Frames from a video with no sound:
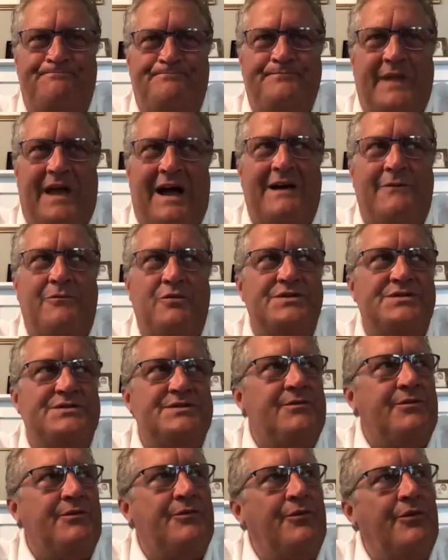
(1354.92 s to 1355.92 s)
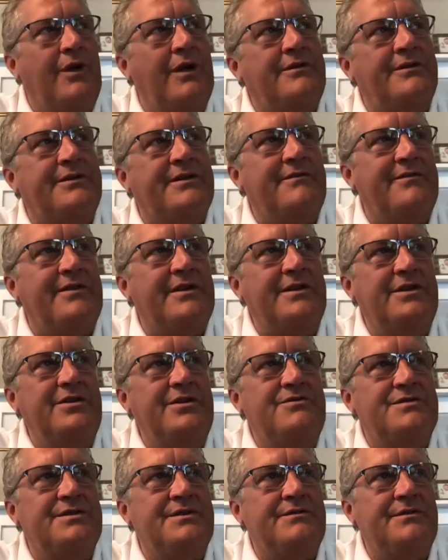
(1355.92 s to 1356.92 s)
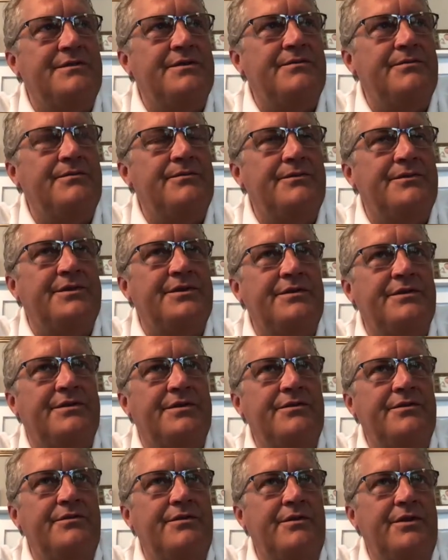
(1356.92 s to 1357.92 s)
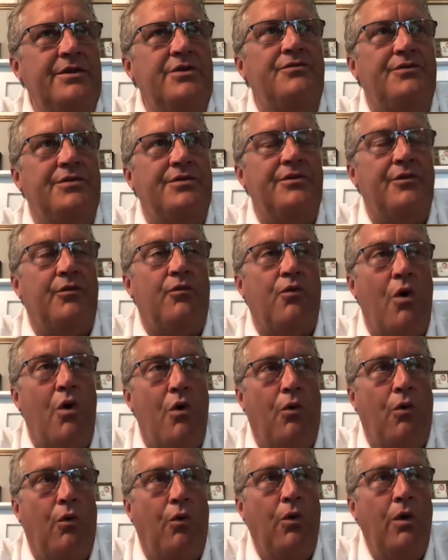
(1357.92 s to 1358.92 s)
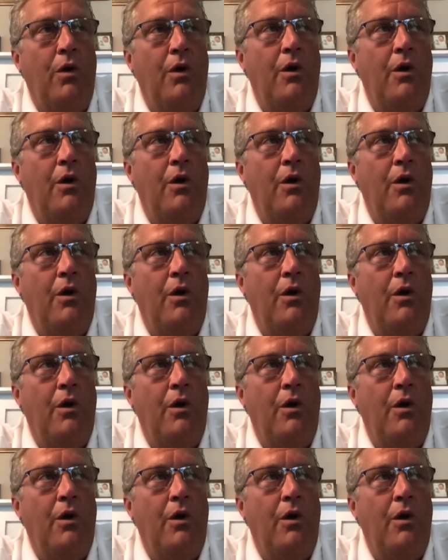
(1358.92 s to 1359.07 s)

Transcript: I was relatively new to the role.